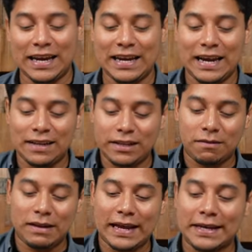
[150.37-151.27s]
and I ended
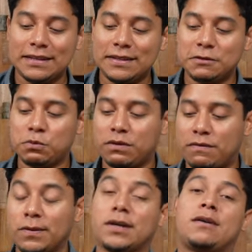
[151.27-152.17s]
up liking this one
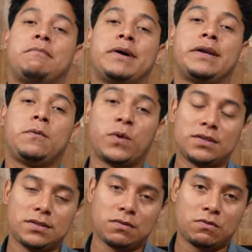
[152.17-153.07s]
from the company
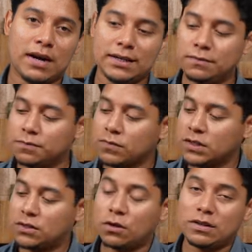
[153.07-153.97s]
Western Rise.
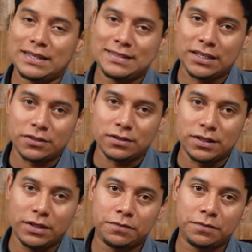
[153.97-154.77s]
It's called the Session Tee.